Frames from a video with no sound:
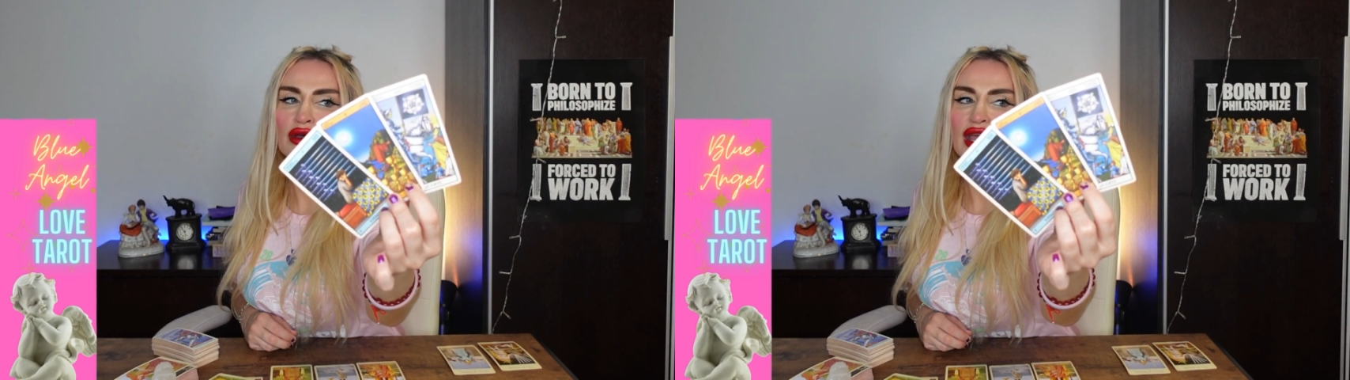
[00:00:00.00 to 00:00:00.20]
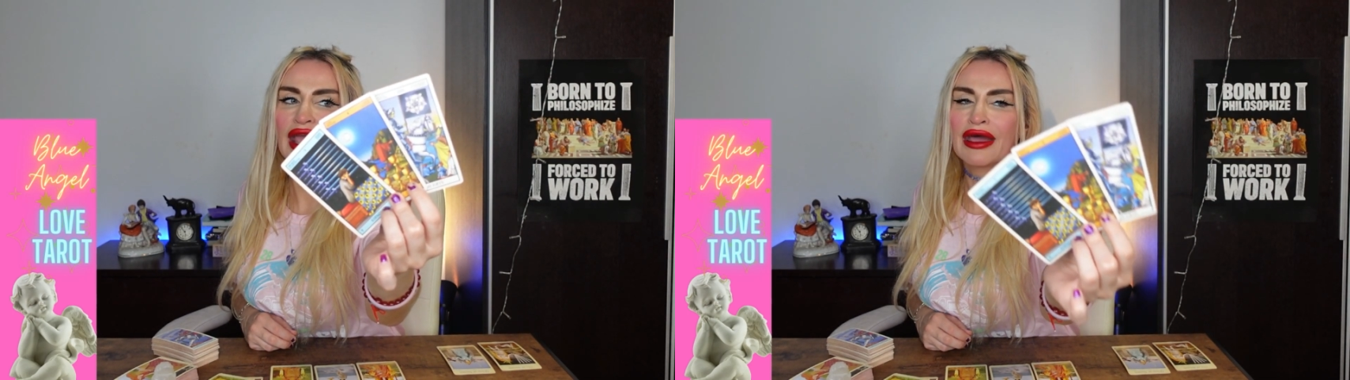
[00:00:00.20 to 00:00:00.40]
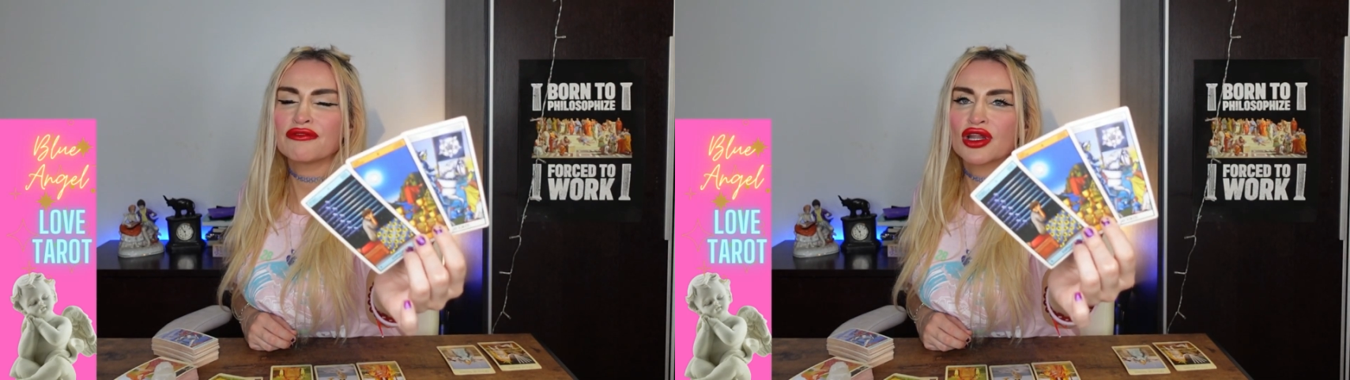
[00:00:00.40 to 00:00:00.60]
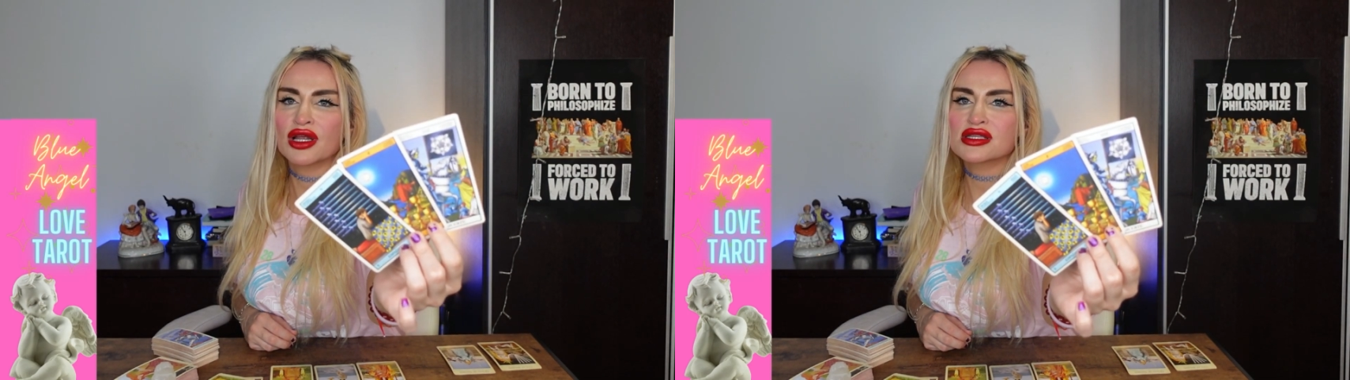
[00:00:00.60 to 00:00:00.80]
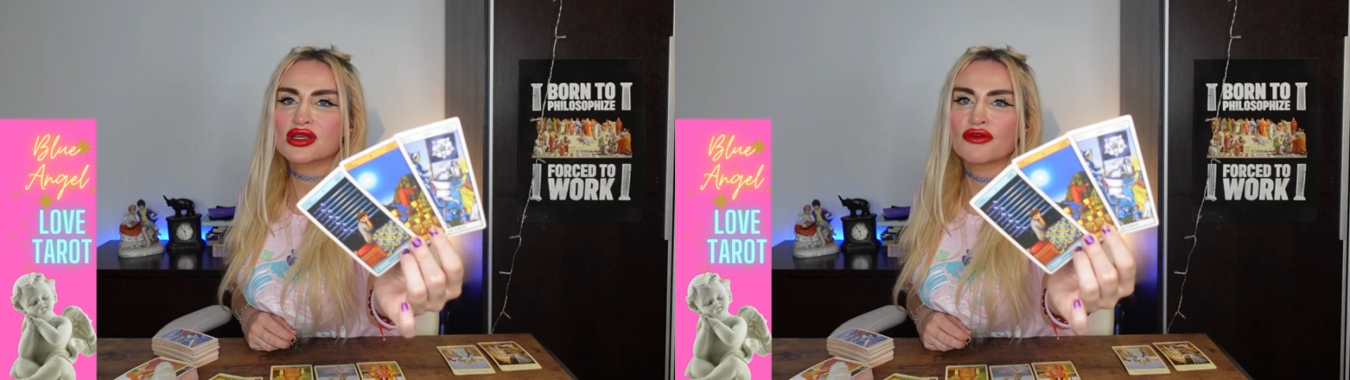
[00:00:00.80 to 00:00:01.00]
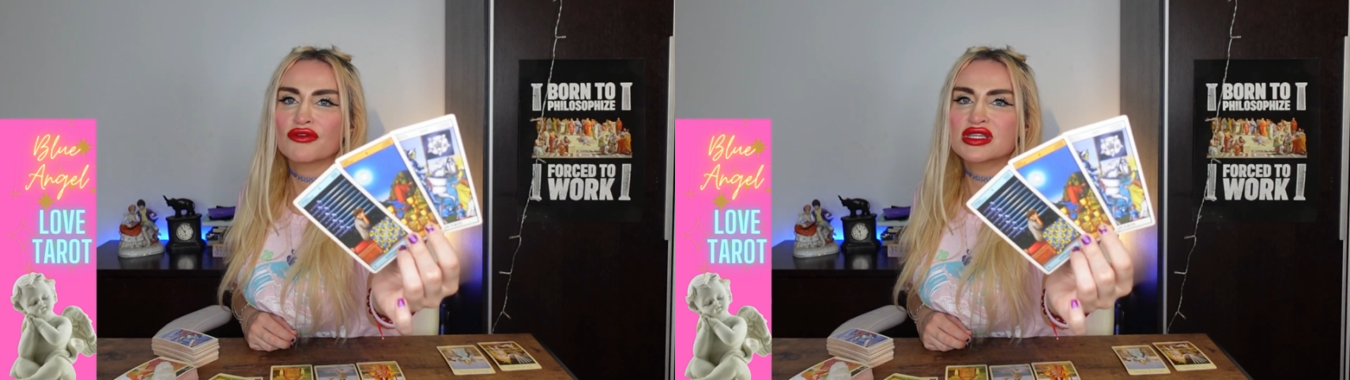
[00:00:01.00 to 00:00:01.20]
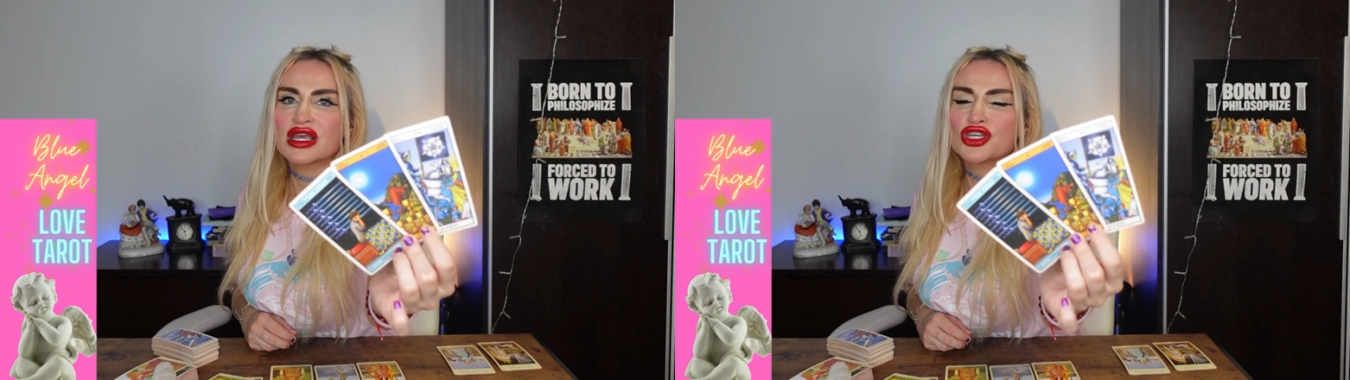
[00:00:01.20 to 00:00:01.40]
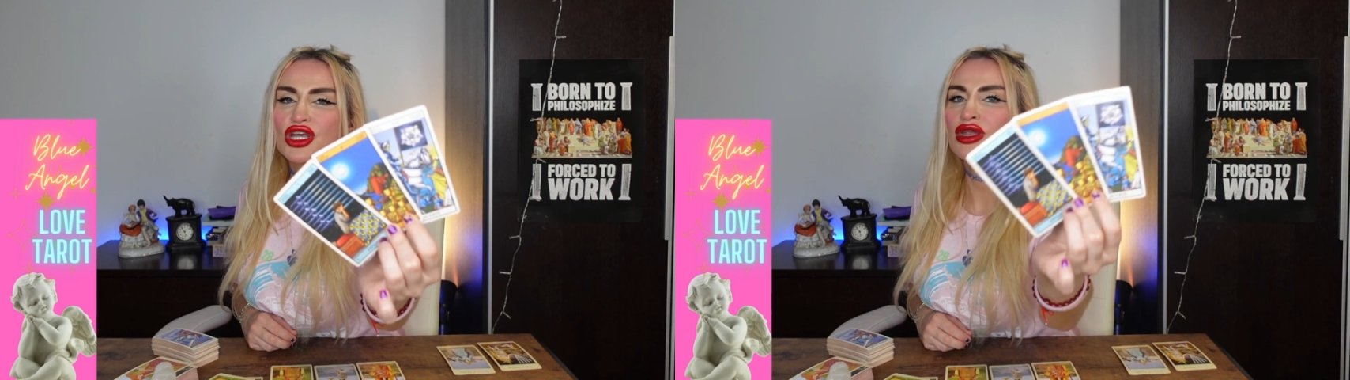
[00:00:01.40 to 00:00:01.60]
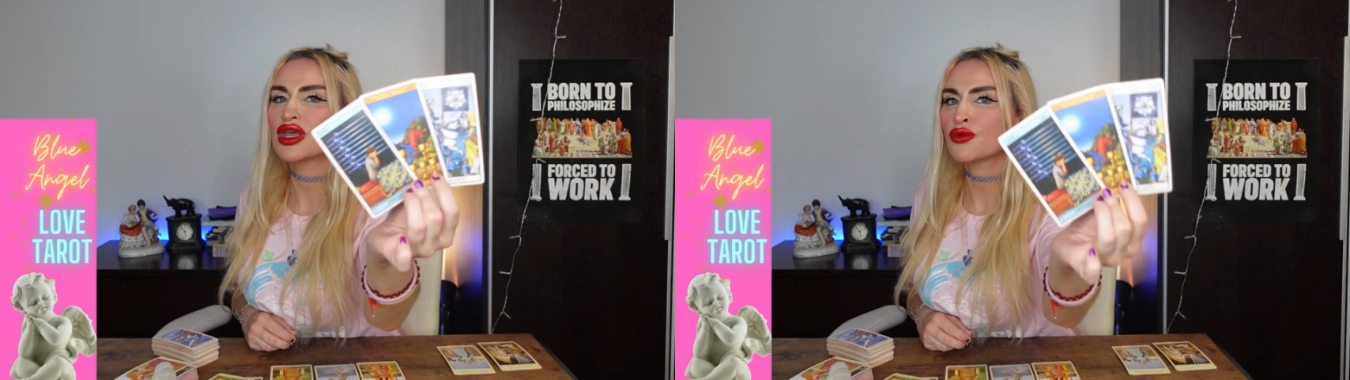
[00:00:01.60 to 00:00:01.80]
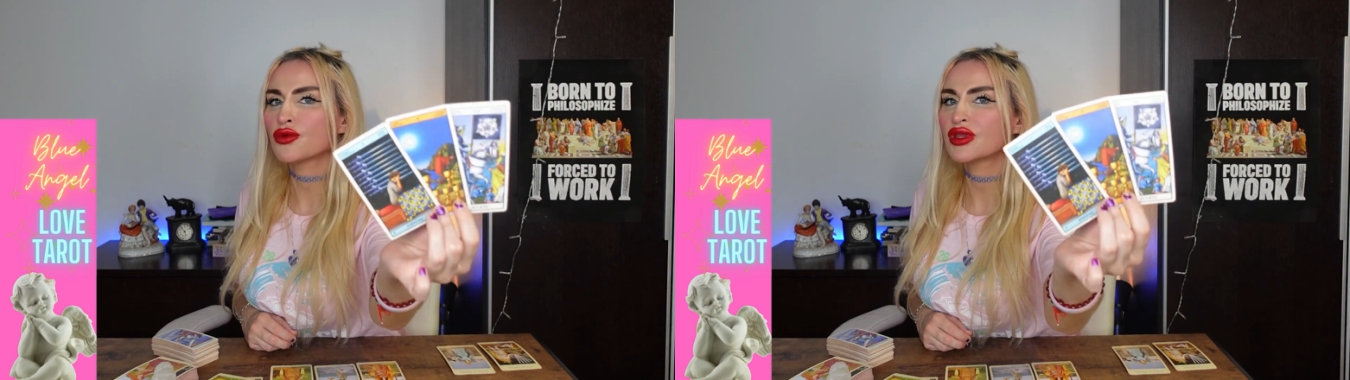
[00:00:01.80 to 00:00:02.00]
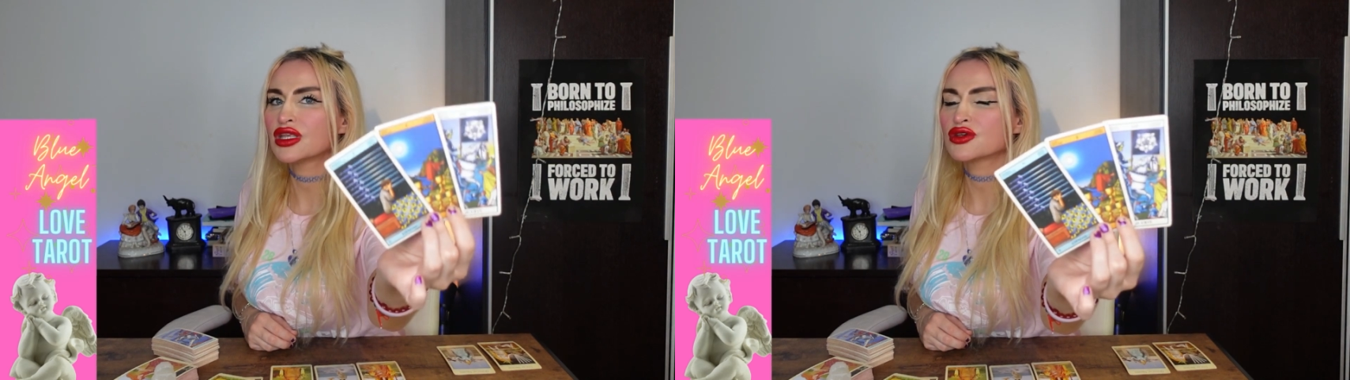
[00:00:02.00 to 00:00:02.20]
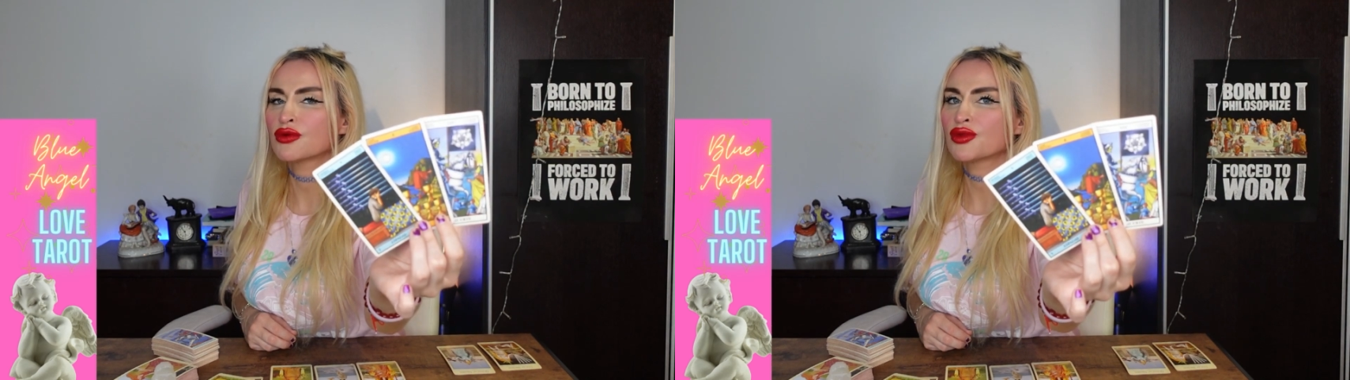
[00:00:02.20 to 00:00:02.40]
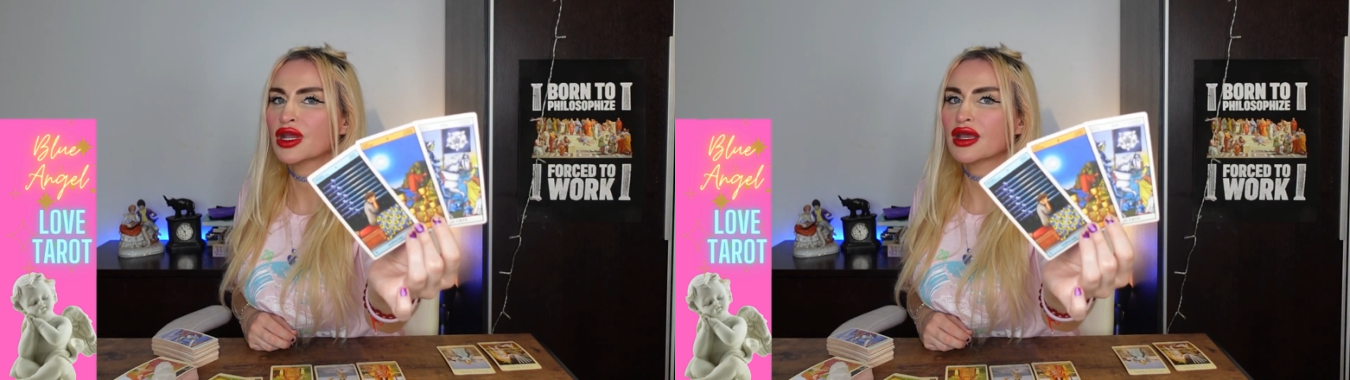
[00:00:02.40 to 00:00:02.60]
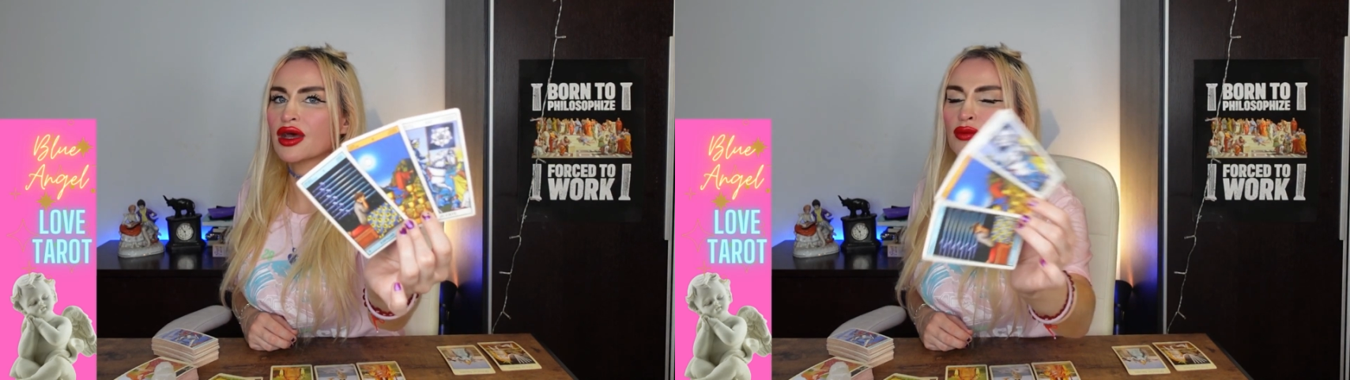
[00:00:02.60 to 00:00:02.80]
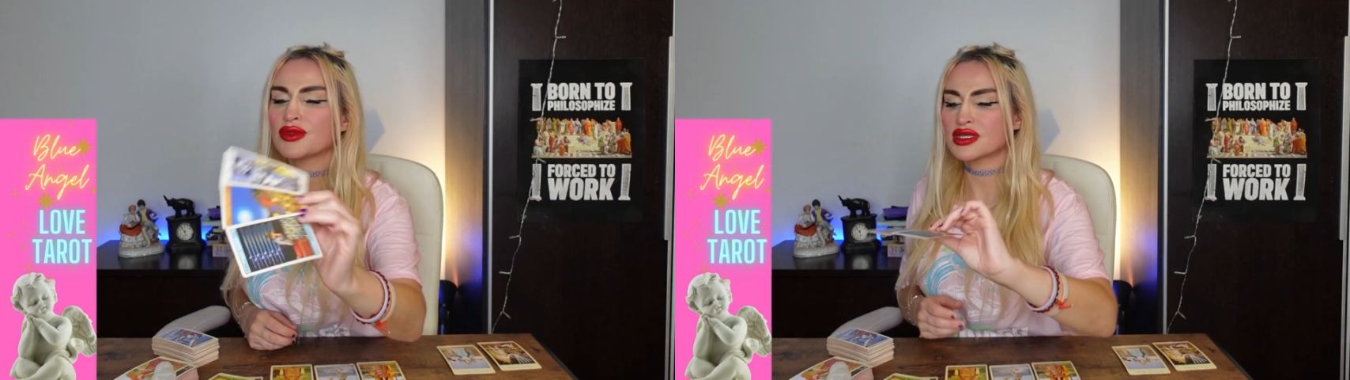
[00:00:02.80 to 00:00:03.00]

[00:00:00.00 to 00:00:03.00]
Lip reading: have an honest conversation, it will lead to a breakup.